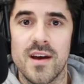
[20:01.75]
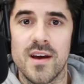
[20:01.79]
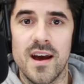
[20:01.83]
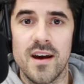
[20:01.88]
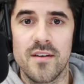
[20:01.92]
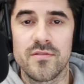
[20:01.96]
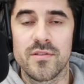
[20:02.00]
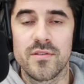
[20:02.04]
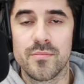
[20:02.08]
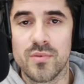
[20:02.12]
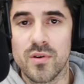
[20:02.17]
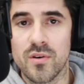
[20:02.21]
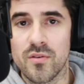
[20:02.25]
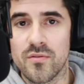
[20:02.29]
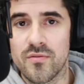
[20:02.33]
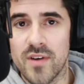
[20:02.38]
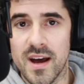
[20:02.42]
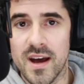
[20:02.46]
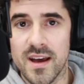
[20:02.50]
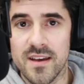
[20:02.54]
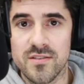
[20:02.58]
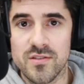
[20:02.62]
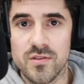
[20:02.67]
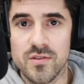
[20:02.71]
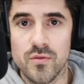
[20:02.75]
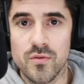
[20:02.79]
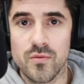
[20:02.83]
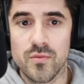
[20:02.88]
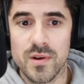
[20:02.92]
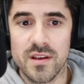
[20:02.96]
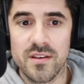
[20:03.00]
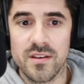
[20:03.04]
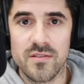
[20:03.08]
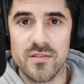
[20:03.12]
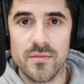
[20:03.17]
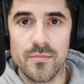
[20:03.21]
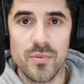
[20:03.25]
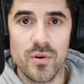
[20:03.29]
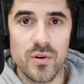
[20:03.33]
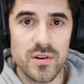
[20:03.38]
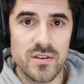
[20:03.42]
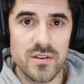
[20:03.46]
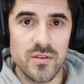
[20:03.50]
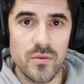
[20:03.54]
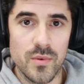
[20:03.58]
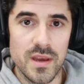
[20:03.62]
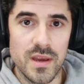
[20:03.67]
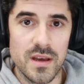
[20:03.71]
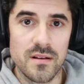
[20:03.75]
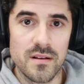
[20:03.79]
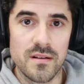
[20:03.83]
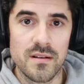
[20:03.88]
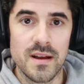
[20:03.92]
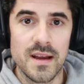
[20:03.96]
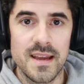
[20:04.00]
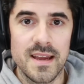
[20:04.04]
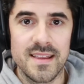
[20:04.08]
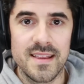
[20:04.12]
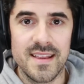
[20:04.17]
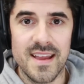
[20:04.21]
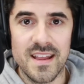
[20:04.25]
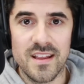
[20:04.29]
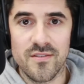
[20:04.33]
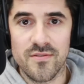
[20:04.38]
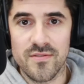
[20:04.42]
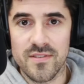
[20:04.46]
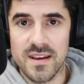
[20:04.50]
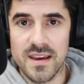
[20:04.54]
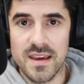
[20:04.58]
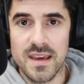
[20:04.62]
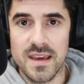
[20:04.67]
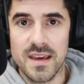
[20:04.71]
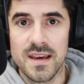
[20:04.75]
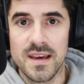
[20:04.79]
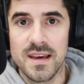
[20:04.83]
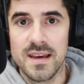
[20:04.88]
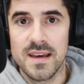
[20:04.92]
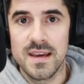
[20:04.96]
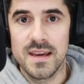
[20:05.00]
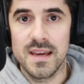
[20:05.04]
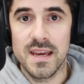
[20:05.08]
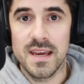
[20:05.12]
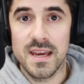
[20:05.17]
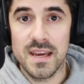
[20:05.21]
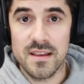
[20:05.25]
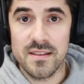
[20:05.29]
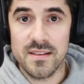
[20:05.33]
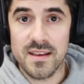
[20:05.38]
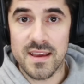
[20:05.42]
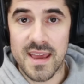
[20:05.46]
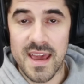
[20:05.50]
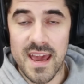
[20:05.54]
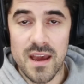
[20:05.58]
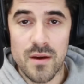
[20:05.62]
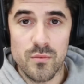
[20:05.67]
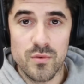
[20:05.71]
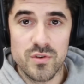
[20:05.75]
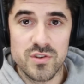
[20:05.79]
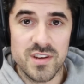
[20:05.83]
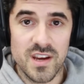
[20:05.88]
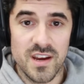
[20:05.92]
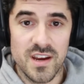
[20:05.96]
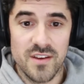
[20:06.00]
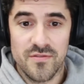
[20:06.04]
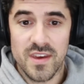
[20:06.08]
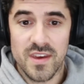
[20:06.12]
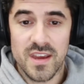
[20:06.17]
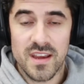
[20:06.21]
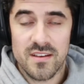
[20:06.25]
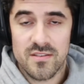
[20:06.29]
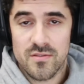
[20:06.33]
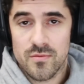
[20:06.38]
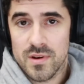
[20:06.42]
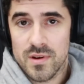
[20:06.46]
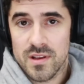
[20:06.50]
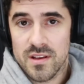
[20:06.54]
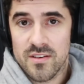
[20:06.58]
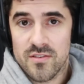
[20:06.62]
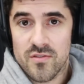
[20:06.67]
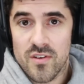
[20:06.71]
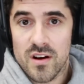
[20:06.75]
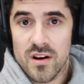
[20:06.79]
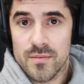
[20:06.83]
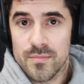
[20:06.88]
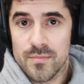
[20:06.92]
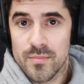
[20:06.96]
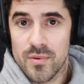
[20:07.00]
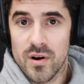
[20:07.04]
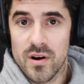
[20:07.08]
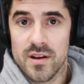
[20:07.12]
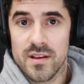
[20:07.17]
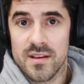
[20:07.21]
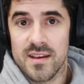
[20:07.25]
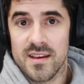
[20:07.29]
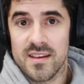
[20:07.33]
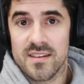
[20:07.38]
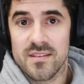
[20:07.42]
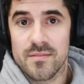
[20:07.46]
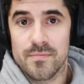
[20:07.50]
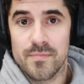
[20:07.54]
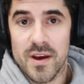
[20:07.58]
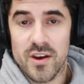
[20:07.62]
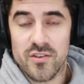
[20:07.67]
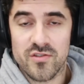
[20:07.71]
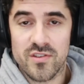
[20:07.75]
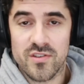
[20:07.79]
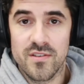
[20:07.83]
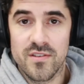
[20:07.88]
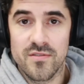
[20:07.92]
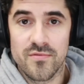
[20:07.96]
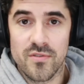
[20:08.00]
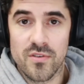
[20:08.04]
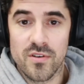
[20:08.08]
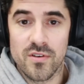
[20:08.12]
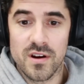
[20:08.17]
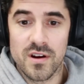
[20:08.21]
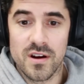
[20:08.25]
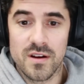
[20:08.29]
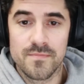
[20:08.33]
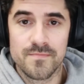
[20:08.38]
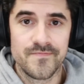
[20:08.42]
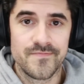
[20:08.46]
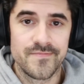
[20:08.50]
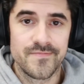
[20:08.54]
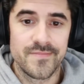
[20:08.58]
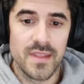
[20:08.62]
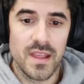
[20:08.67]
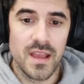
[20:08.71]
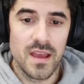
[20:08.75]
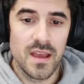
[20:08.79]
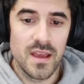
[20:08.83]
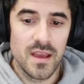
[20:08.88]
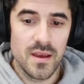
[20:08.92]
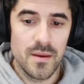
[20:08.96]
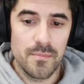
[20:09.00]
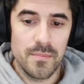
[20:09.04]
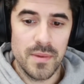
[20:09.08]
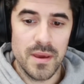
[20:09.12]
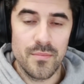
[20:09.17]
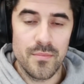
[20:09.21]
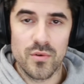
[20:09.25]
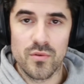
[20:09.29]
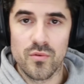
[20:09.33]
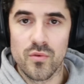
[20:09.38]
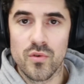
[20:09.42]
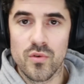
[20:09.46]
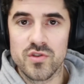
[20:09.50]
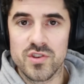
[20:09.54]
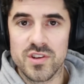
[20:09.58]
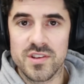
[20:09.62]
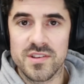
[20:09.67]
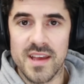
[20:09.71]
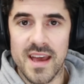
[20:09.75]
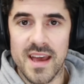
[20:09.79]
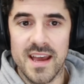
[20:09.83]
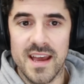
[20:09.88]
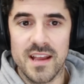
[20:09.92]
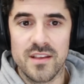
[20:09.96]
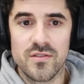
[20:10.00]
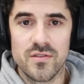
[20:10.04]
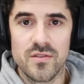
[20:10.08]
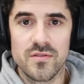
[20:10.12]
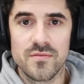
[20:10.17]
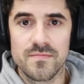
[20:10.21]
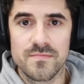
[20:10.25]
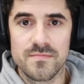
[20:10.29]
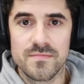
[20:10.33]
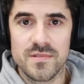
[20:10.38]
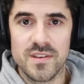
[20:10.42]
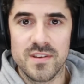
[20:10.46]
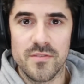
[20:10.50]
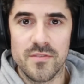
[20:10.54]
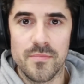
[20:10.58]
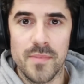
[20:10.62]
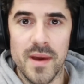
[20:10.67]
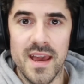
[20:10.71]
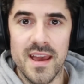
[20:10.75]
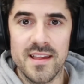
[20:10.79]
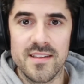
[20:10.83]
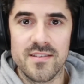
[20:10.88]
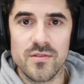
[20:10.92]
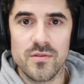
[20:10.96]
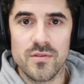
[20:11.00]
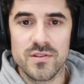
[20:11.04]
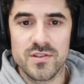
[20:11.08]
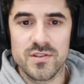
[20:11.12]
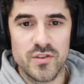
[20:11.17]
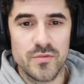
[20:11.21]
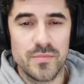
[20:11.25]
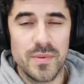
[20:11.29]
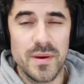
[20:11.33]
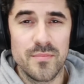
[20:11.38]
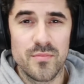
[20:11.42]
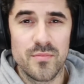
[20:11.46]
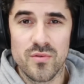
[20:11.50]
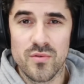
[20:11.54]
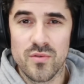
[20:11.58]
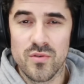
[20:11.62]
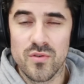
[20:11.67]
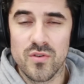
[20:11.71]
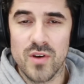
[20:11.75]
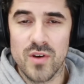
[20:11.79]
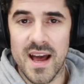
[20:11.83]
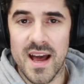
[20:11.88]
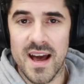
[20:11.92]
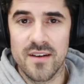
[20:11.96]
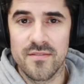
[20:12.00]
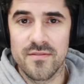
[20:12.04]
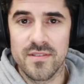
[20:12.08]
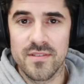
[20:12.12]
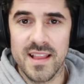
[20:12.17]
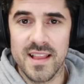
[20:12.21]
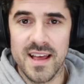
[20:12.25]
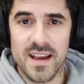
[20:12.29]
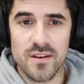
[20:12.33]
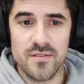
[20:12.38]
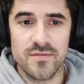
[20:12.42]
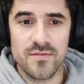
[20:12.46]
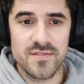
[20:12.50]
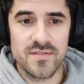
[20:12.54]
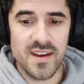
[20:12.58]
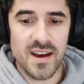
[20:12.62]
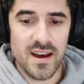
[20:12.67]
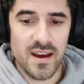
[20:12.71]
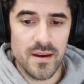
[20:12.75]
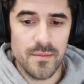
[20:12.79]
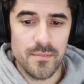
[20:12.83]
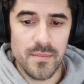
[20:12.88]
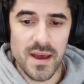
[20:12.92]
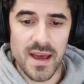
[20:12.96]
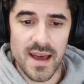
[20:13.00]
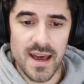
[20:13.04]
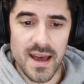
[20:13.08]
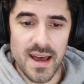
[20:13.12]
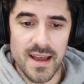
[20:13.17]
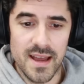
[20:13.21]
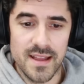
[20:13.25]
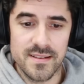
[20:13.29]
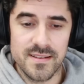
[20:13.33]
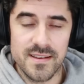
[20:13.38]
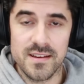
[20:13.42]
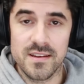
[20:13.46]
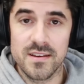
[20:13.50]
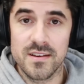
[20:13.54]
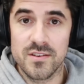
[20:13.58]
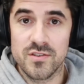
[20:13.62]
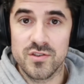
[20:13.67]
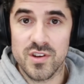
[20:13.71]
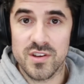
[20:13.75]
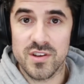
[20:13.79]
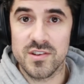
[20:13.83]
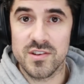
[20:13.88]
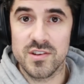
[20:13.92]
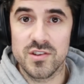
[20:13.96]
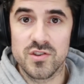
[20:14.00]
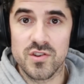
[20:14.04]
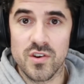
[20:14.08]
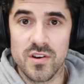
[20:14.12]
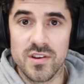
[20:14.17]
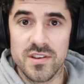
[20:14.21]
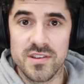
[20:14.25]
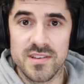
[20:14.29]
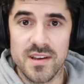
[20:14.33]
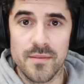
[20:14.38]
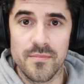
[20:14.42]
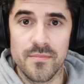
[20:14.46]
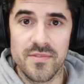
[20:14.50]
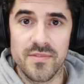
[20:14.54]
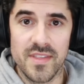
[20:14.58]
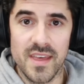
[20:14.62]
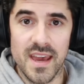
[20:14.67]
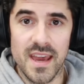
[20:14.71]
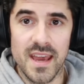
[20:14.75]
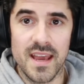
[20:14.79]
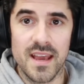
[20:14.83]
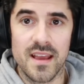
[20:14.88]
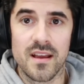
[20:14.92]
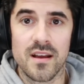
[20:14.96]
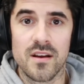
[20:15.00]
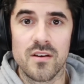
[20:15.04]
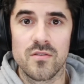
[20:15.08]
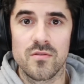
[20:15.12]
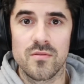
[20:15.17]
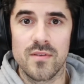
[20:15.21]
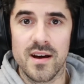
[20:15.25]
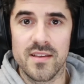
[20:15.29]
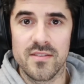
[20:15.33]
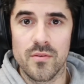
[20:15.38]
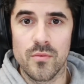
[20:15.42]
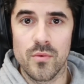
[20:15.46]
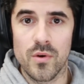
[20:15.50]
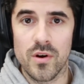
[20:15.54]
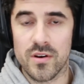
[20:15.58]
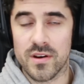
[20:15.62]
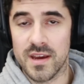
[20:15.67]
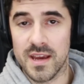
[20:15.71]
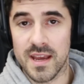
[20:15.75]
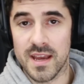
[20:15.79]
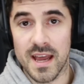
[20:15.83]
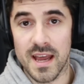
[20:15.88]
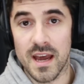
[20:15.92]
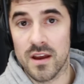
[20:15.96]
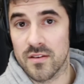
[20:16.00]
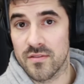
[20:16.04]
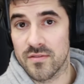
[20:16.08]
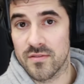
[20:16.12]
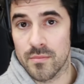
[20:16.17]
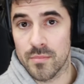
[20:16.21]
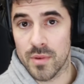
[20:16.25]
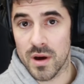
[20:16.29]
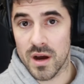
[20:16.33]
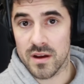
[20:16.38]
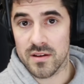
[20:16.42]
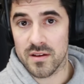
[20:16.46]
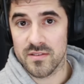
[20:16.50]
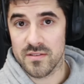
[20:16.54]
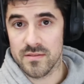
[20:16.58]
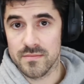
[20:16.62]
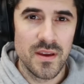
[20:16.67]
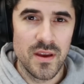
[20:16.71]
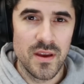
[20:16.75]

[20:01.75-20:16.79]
have the profiles to really support the wheel natively in the game, which I think is a really strong point, especially for people who just enter the space, or just people who have a lack of time and just enjoy something rather working out of the box.